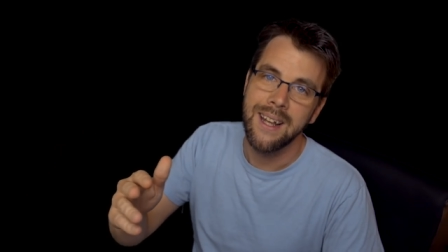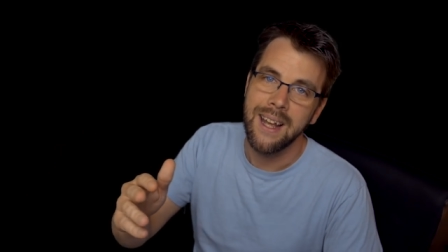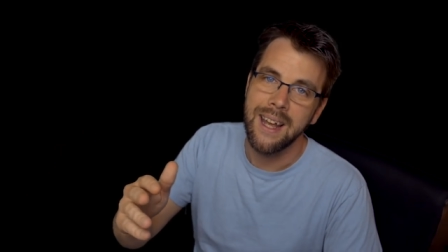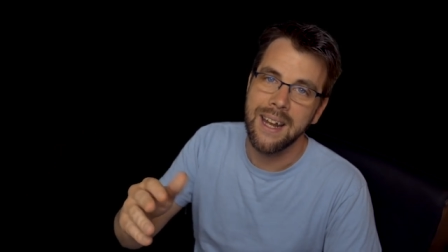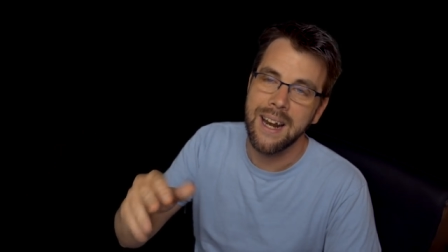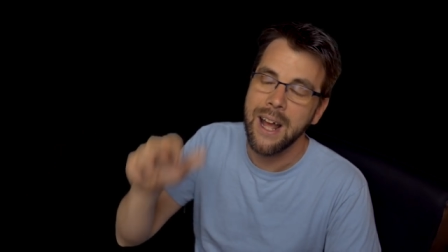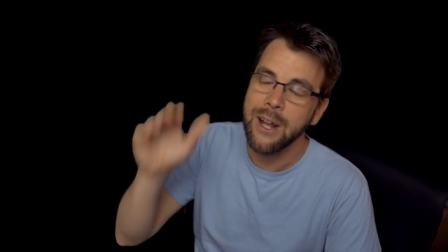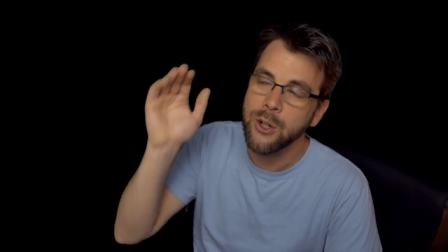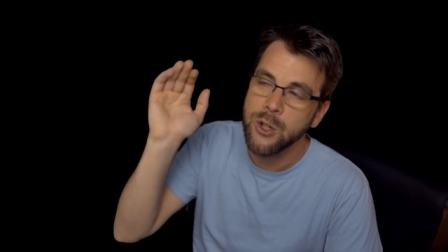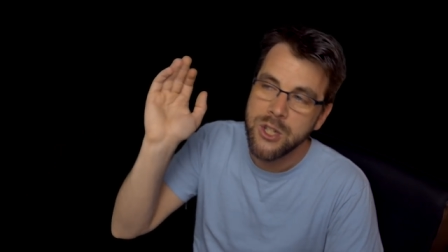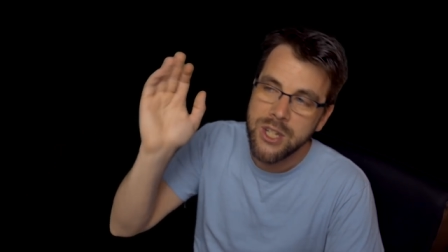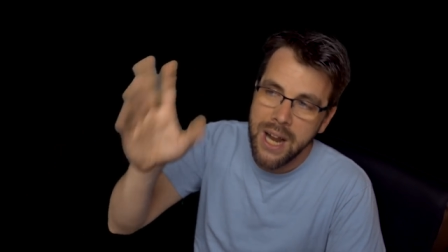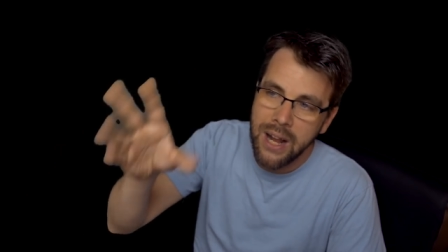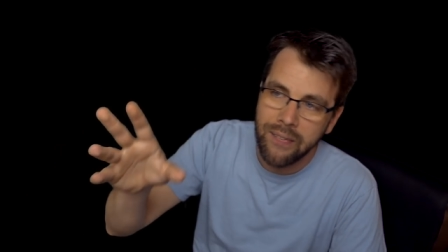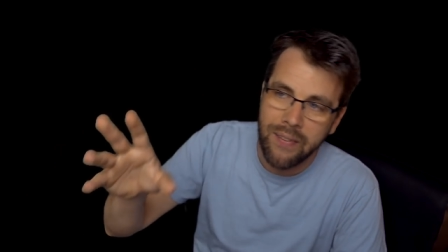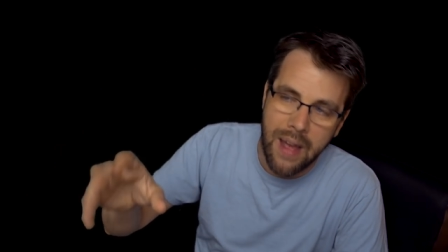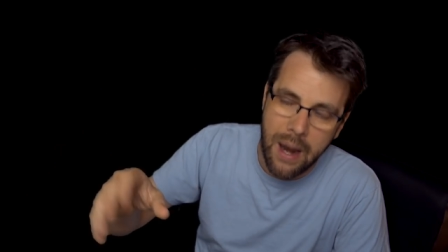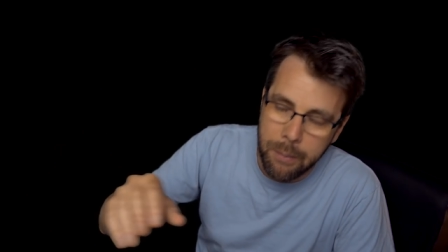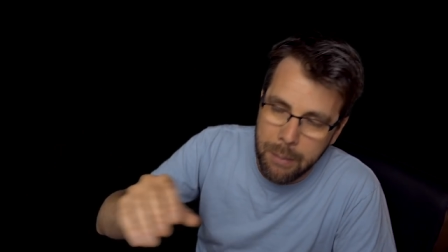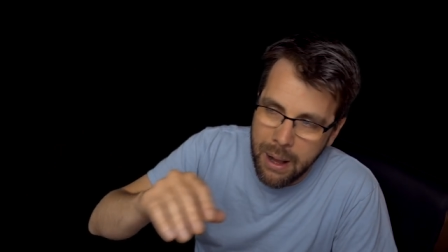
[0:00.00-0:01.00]
and i
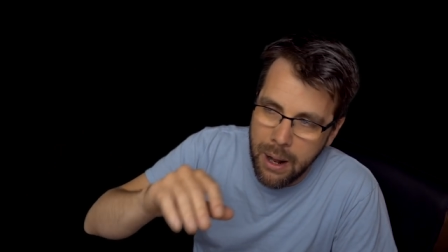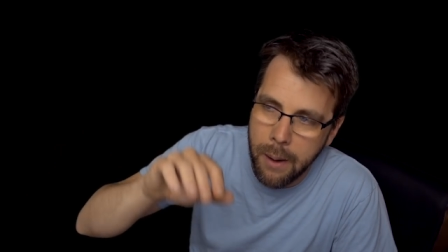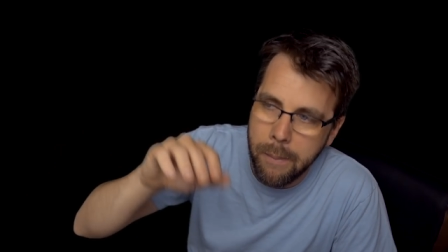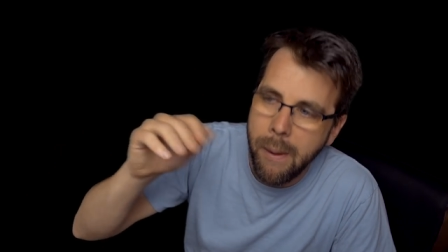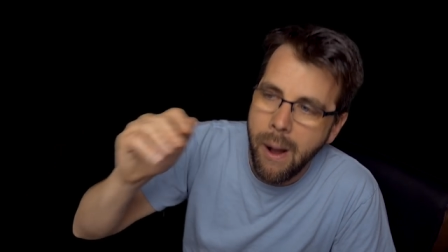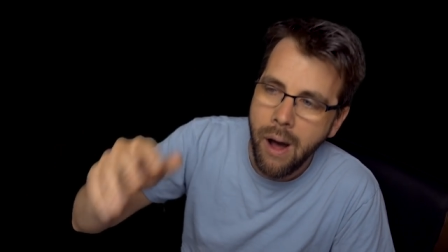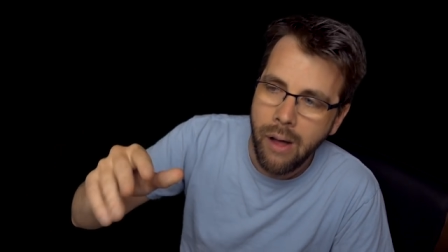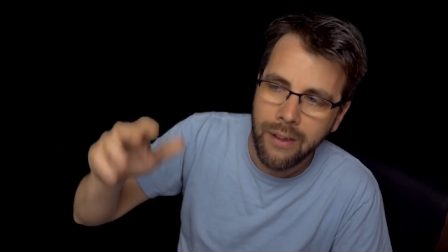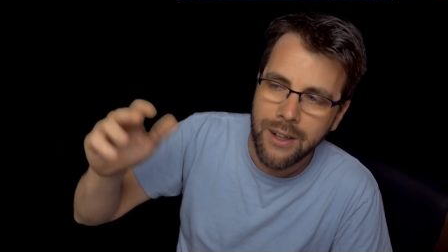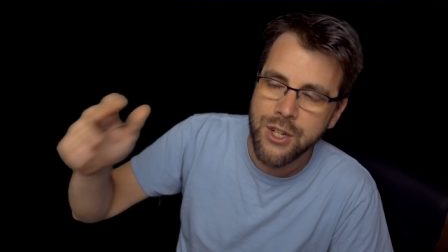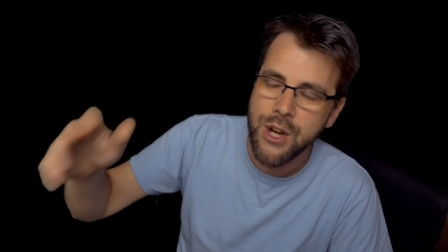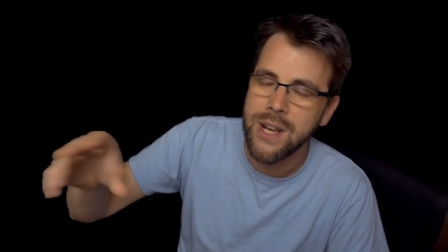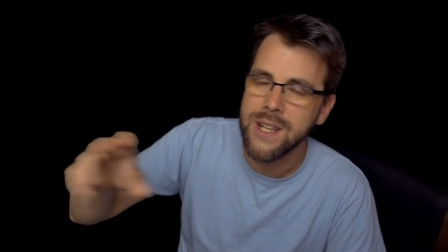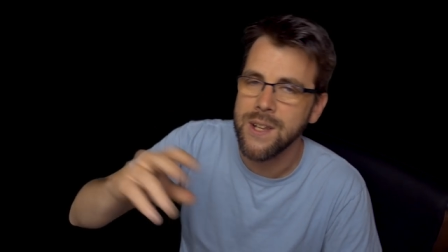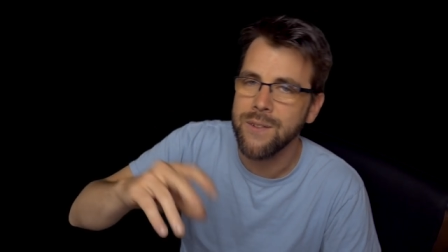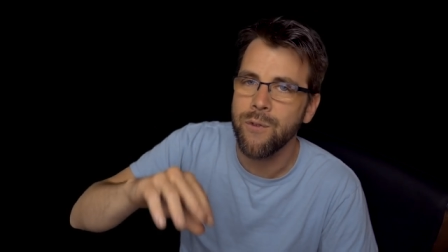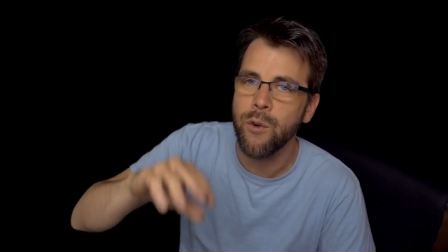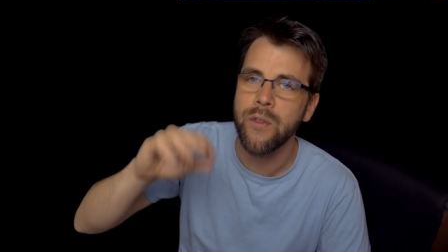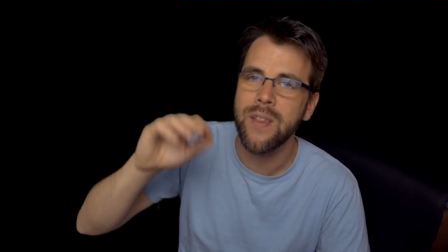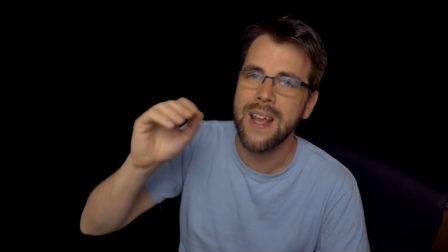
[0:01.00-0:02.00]
understand that i'm not
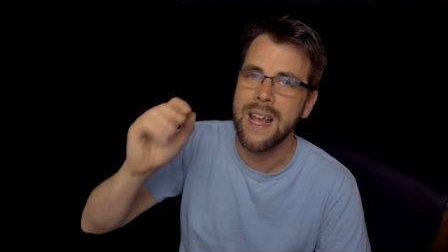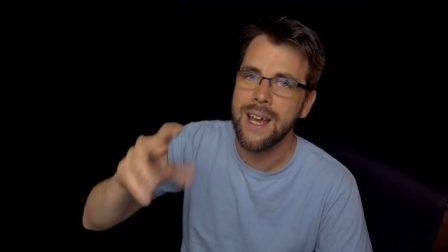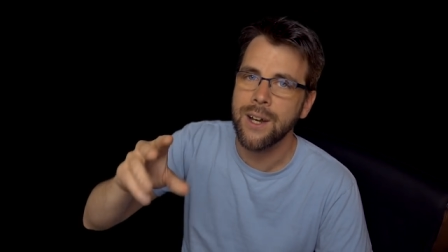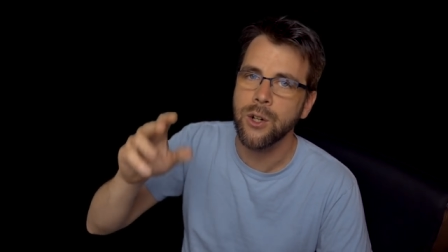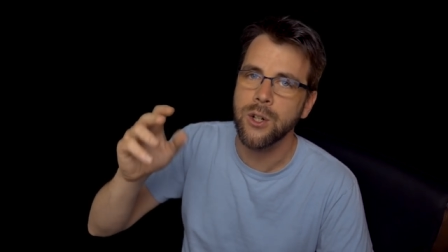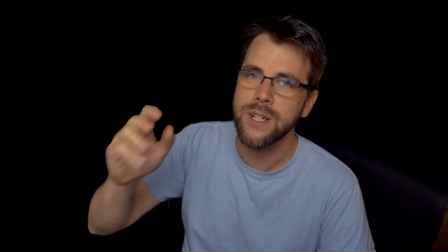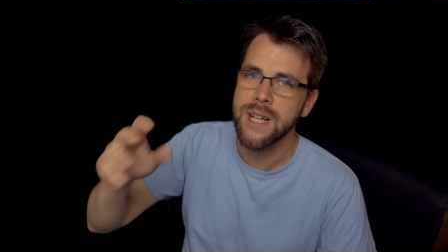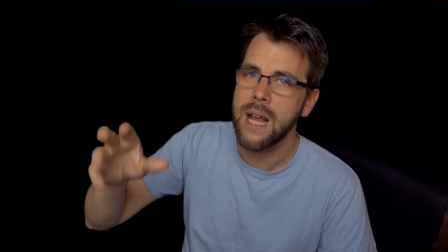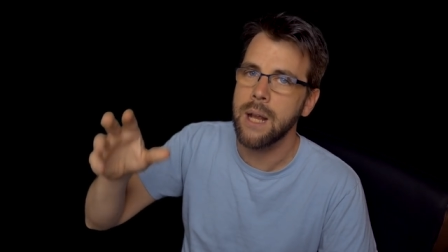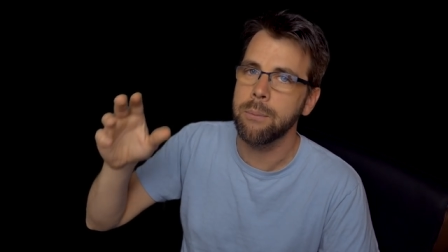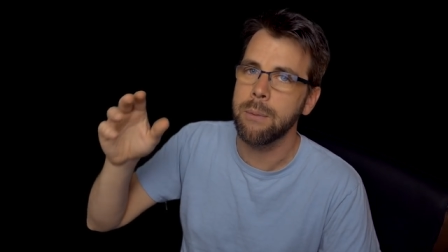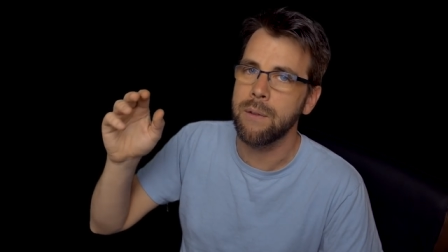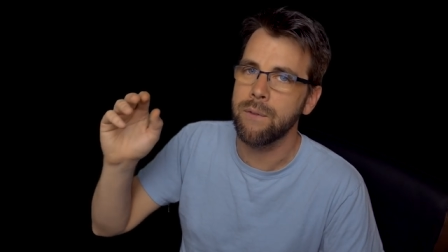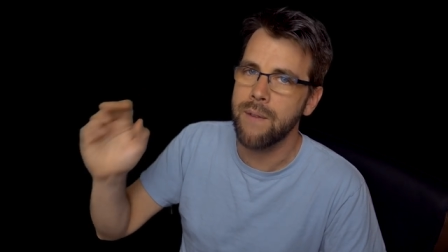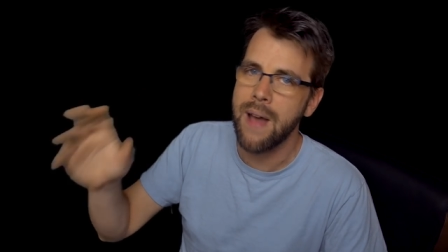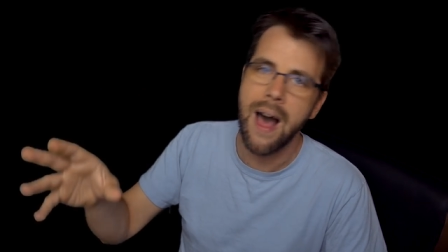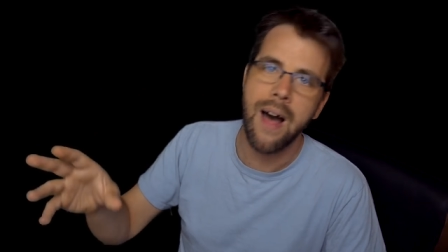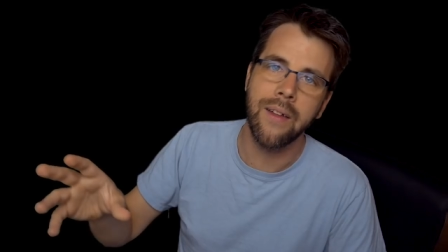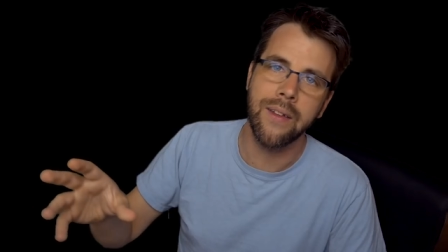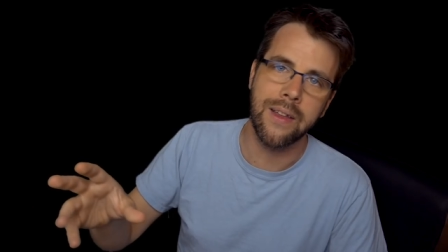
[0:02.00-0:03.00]
apologizing for the entertainment
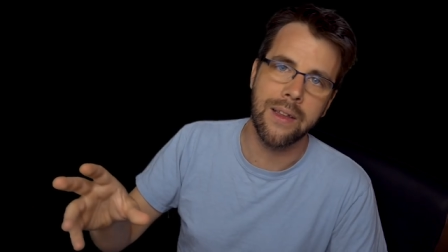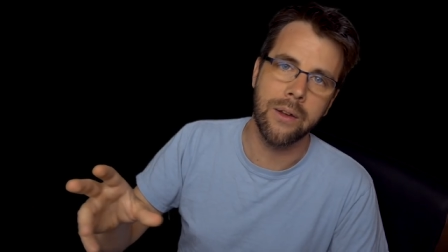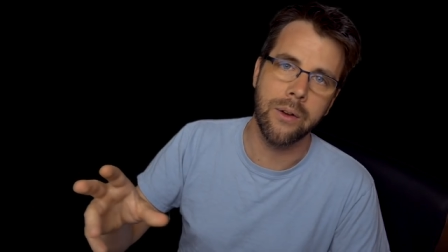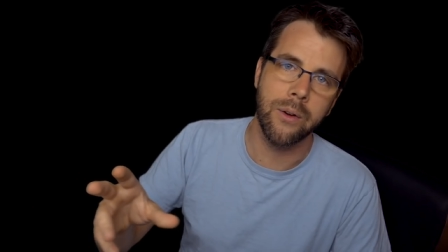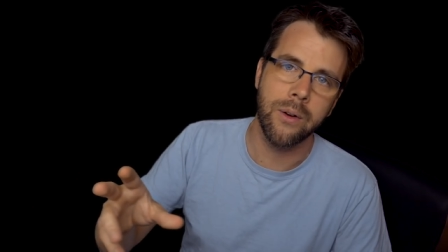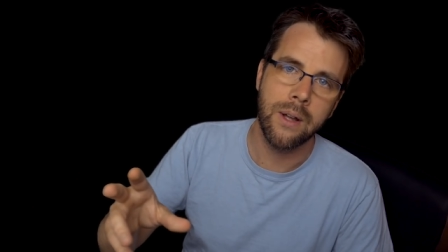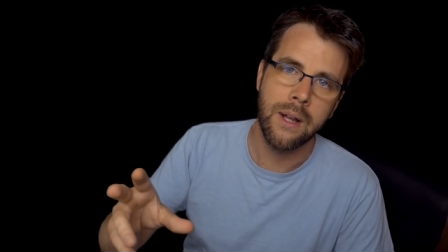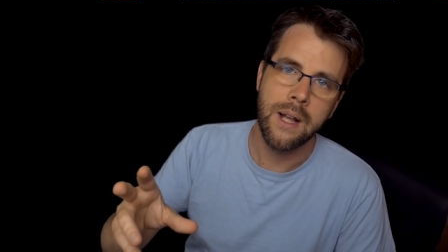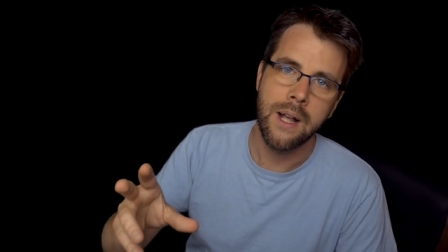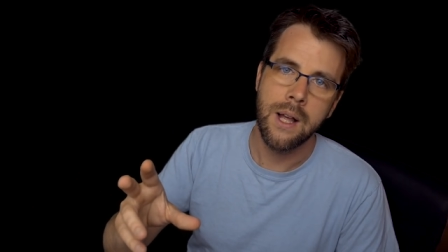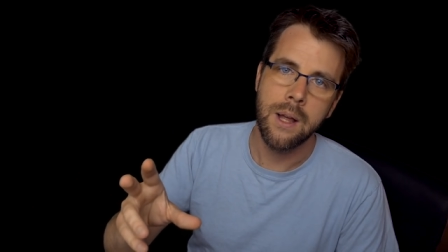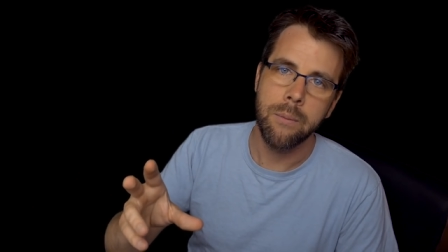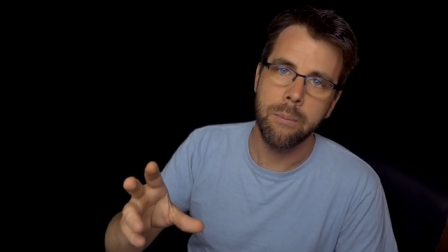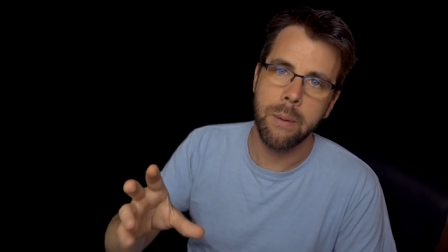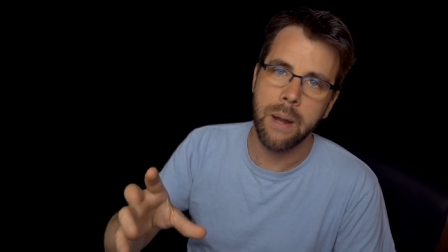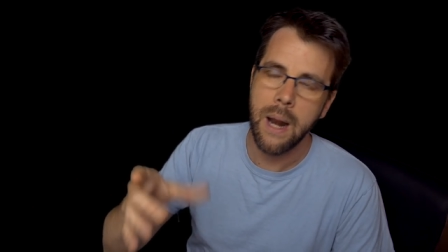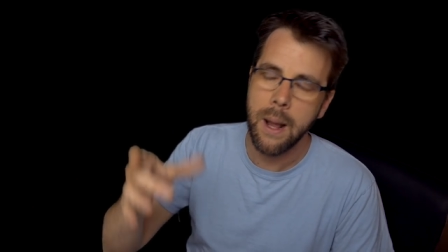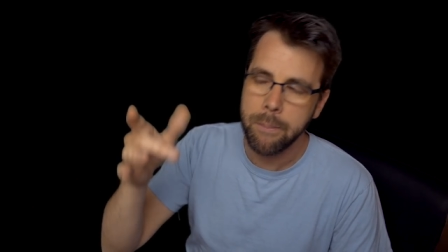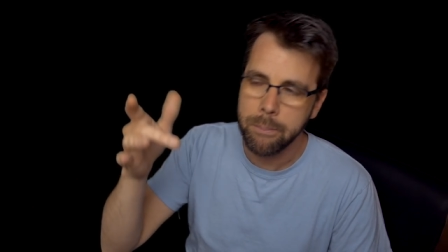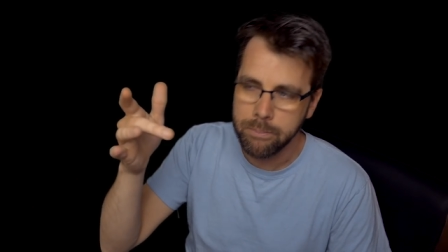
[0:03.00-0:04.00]
value
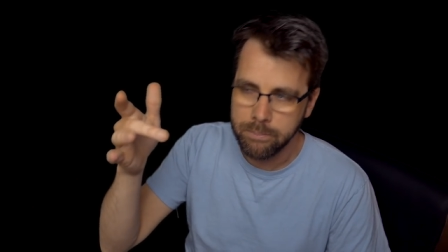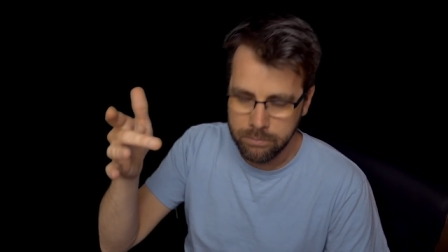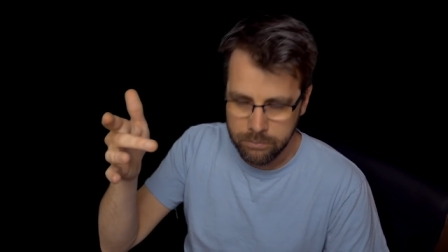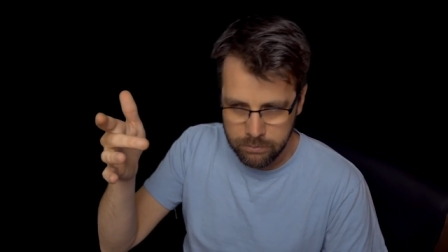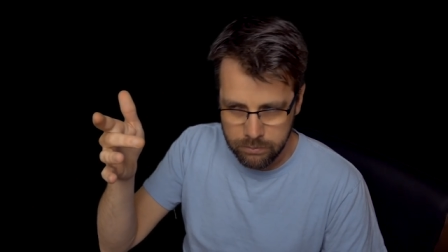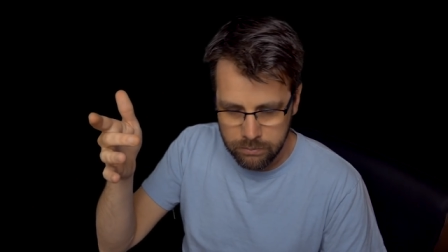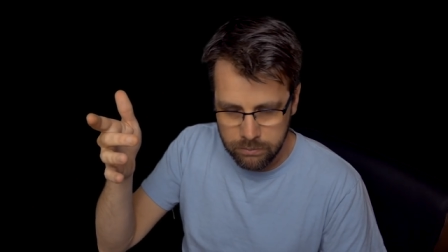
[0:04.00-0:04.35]
but i'm